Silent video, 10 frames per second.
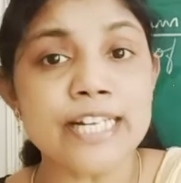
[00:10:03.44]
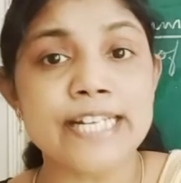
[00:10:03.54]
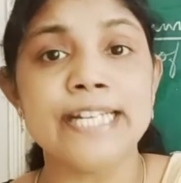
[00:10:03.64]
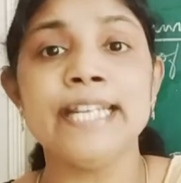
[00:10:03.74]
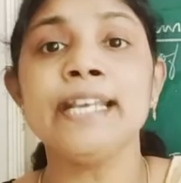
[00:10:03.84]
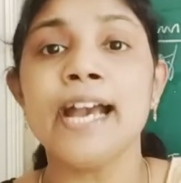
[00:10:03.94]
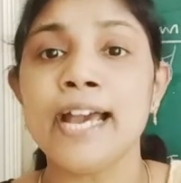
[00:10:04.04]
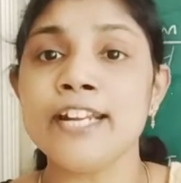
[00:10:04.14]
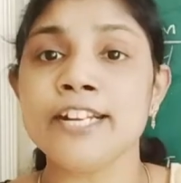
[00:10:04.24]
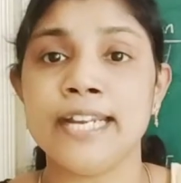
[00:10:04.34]
reading
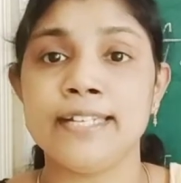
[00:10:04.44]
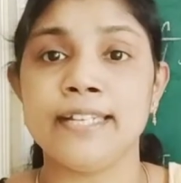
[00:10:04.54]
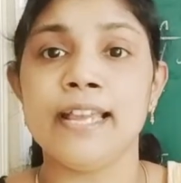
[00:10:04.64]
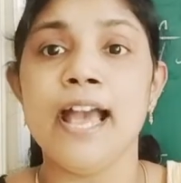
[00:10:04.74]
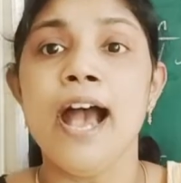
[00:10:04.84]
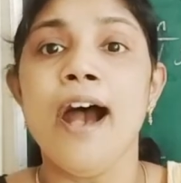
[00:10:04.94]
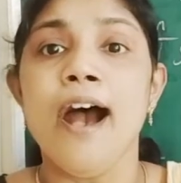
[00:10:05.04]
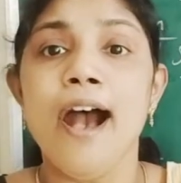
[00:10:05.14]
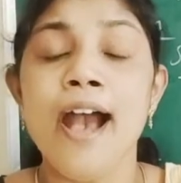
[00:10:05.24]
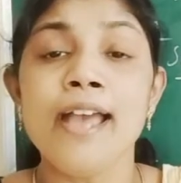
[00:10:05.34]
and writing.
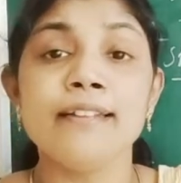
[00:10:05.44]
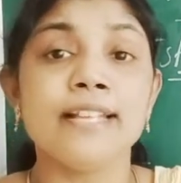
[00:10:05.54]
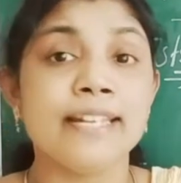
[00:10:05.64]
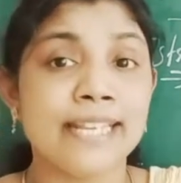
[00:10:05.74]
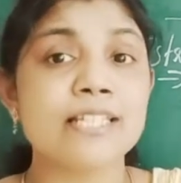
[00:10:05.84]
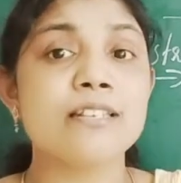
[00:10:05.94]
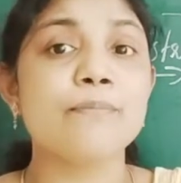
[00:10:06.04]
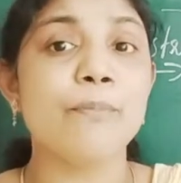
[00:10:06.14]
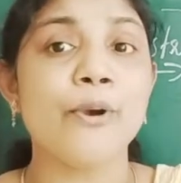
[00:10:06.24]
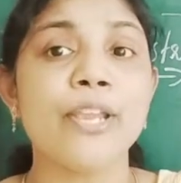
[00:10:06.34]
And the next
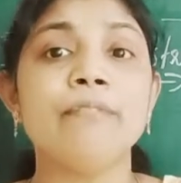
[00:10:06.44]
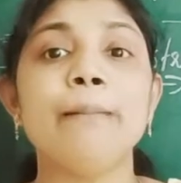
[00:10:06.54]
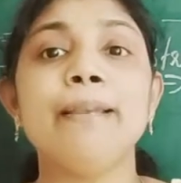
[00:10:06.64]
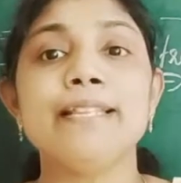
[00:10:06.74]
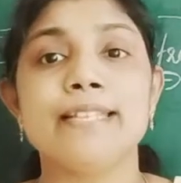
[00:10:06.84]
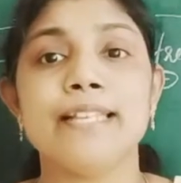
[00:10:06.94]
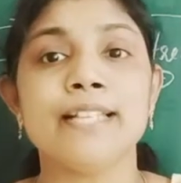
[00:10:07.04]
point will be change.